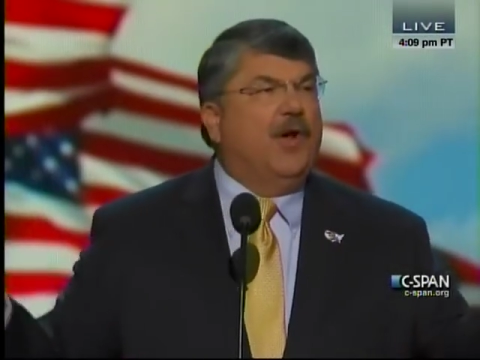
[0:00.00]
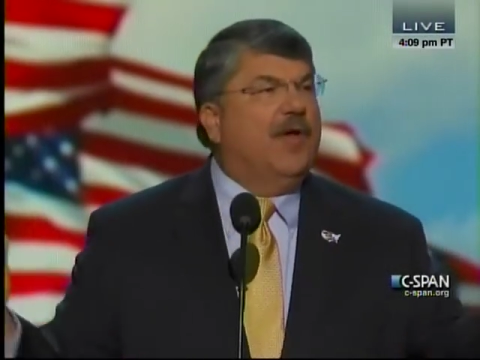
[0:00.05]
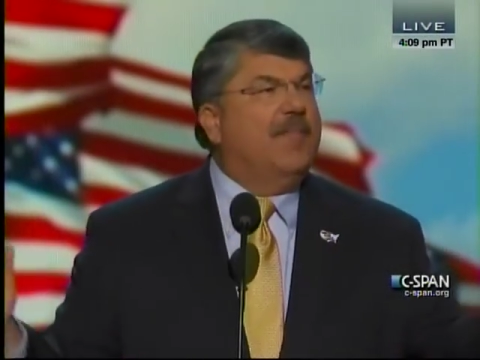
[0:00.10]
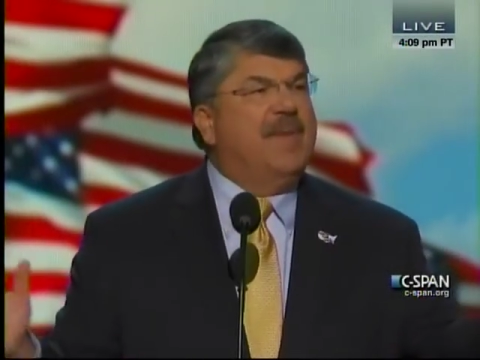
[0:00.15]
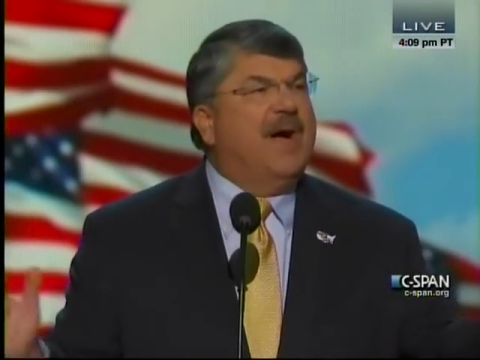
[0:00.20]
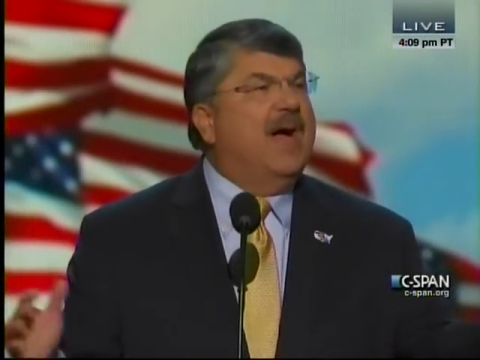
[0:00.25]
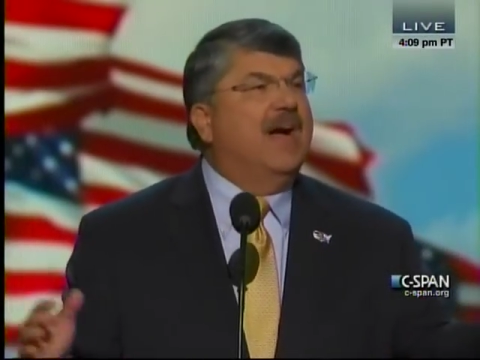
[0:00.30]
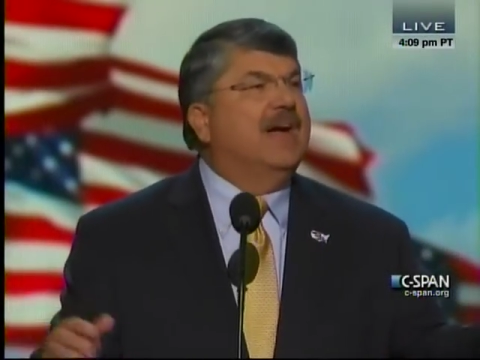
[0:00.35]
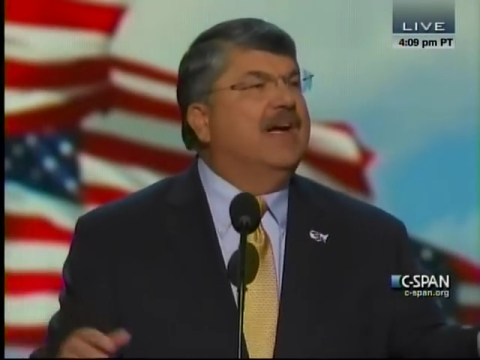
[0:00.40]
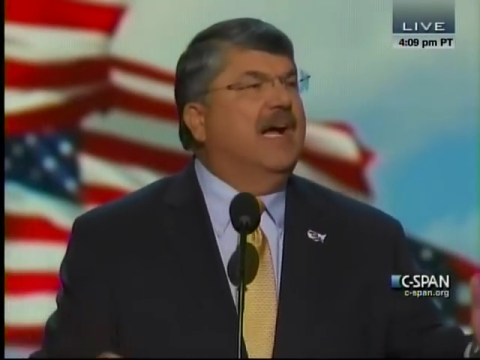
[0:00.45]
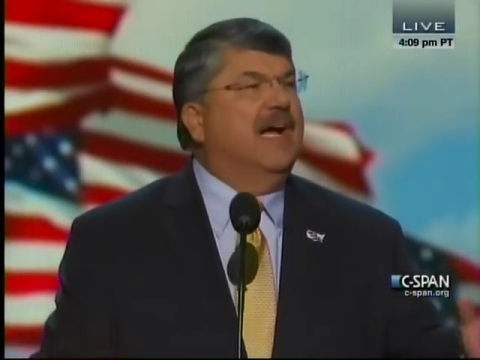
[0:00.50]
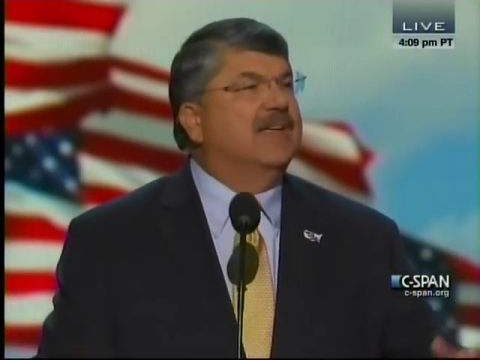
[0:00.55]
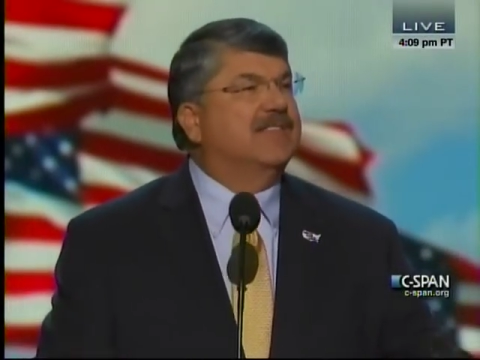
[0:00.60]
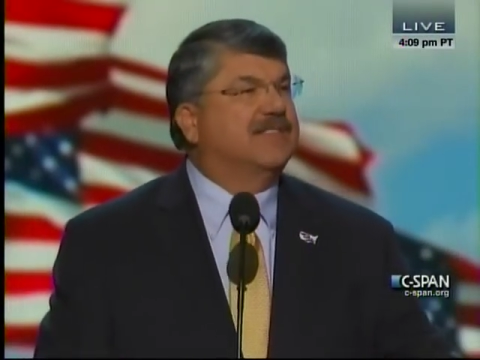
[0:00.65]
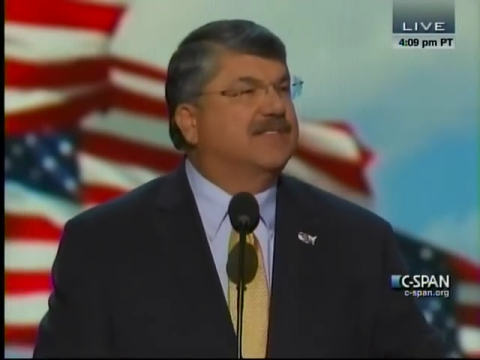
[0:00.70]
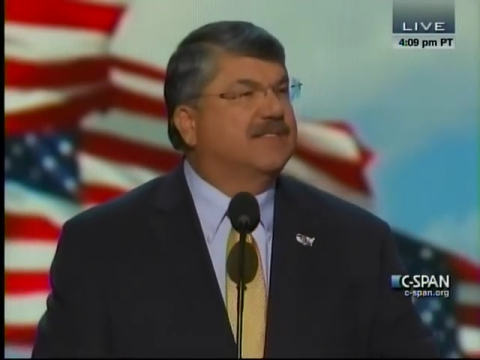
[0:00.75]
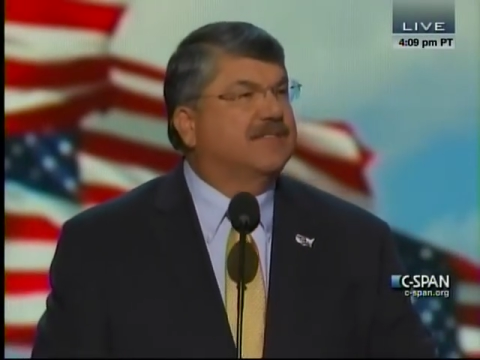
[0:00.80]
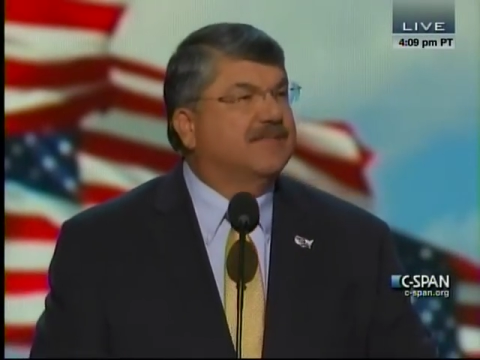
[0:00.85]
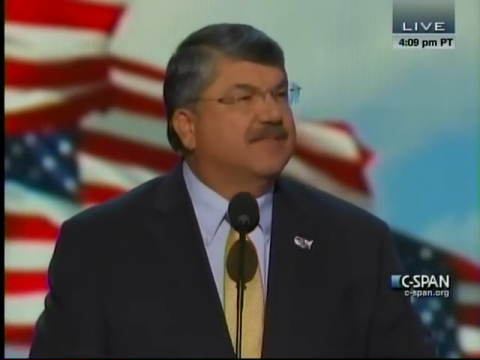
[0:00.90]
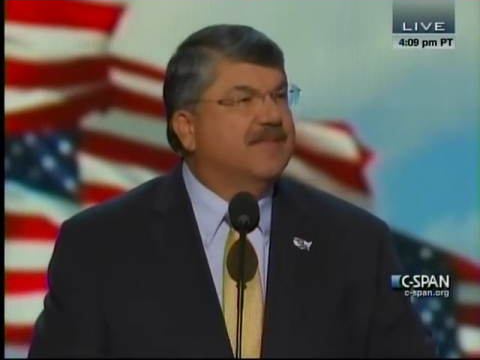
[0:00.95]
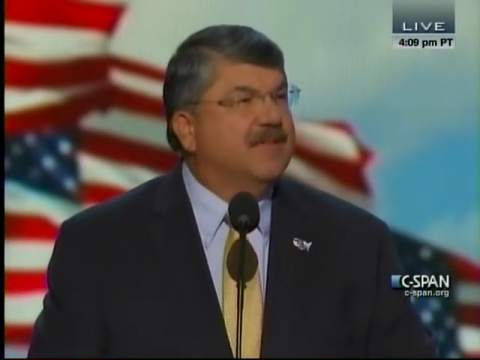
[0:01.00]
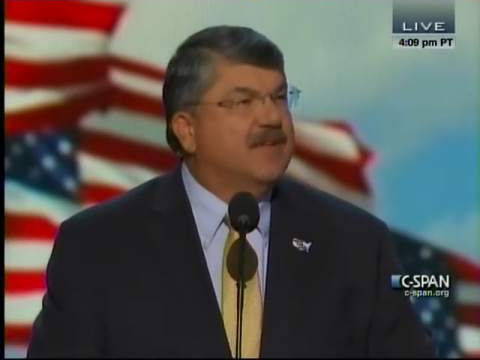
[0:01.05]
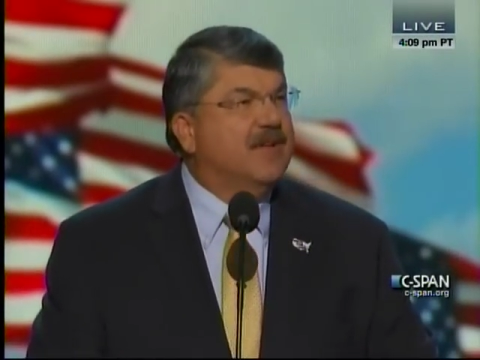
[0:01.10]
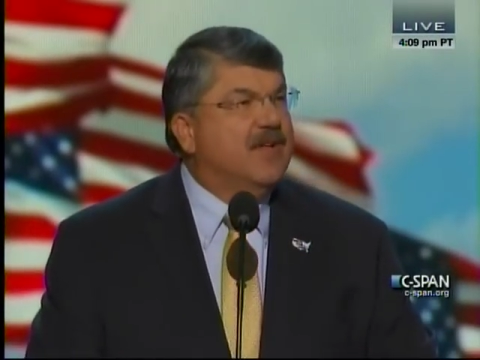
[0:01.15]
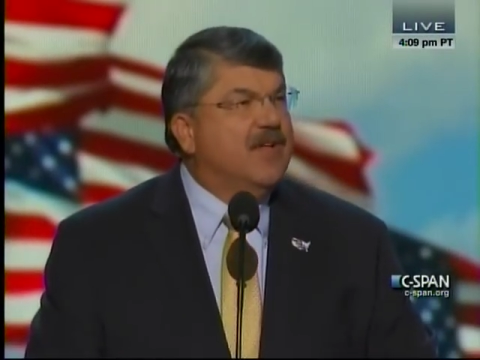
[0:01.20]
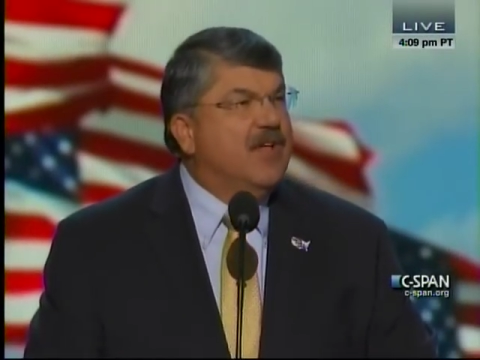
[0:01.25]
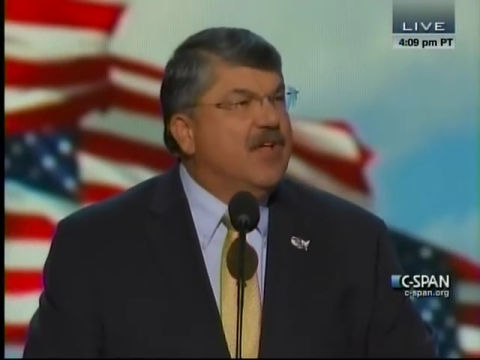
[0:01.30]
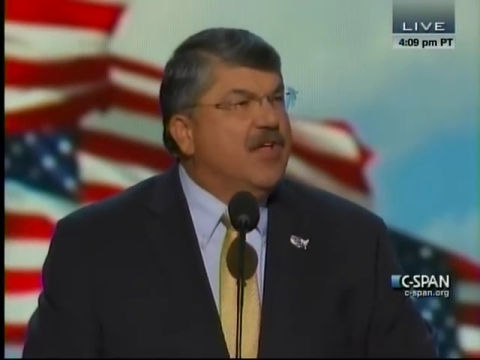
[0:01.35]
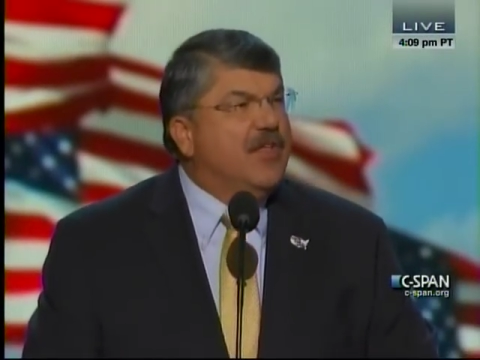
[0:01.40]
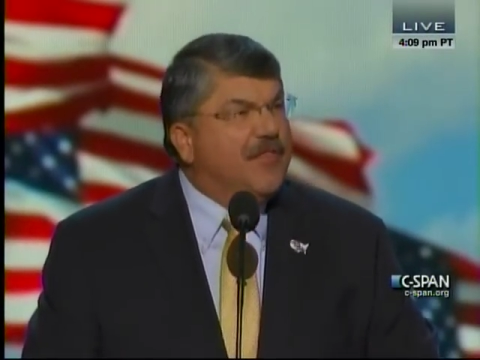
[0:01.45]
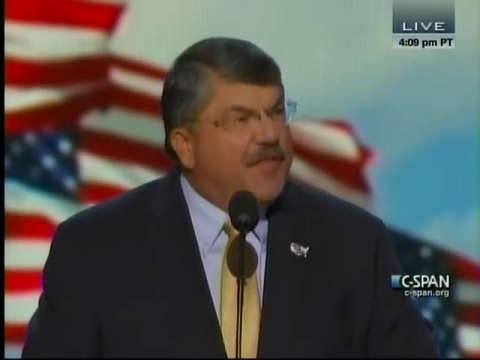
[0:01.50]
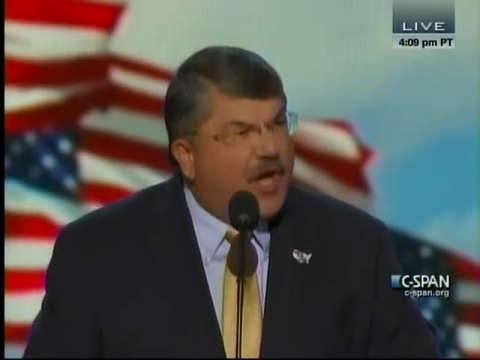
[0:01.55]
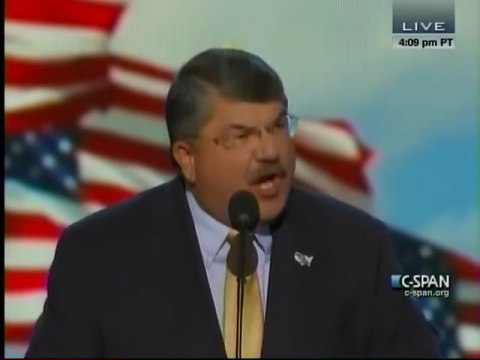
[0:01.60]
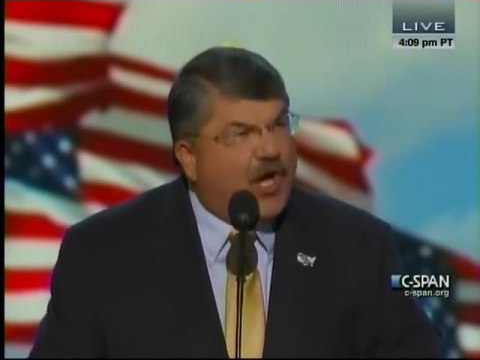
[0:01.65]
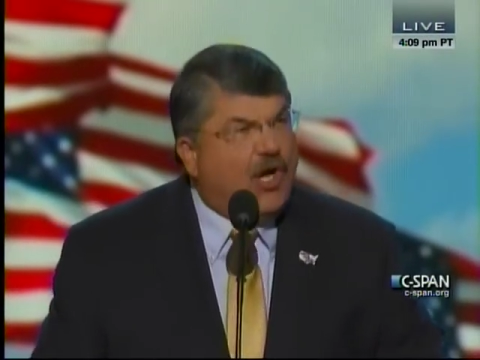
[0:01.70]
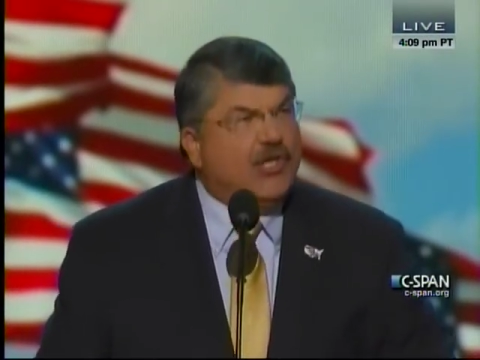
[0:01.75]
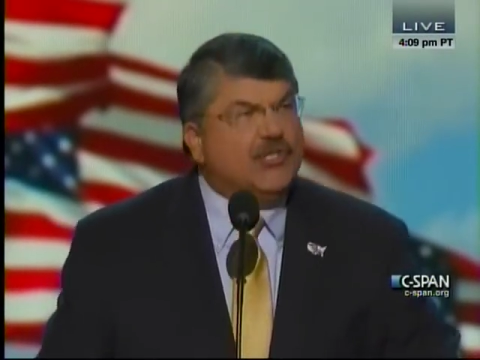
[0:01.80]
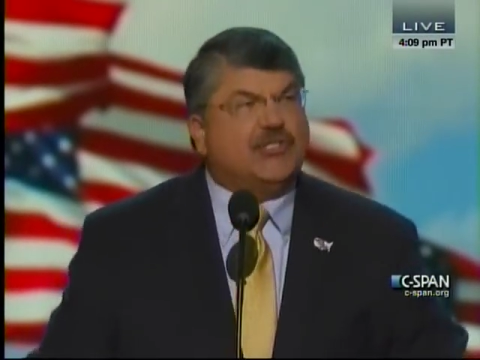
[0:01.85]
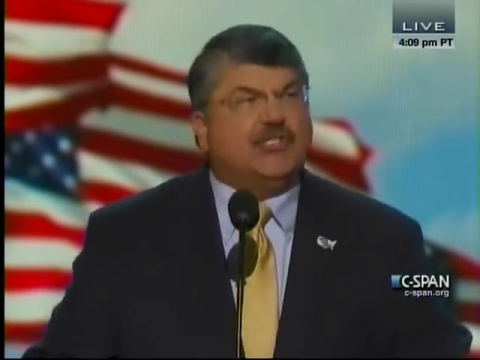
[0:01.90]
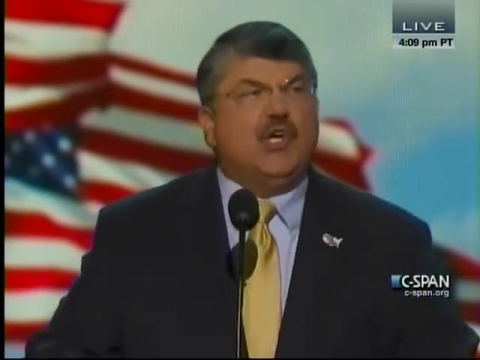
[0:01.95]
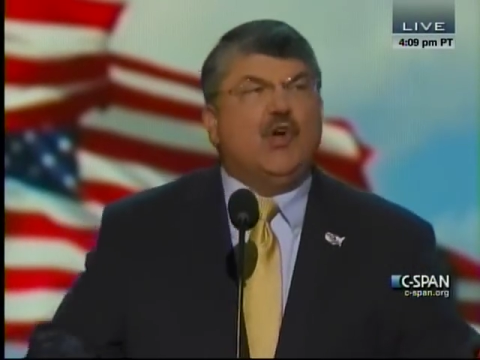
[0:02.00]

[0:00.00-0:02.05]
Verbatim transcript: among us, those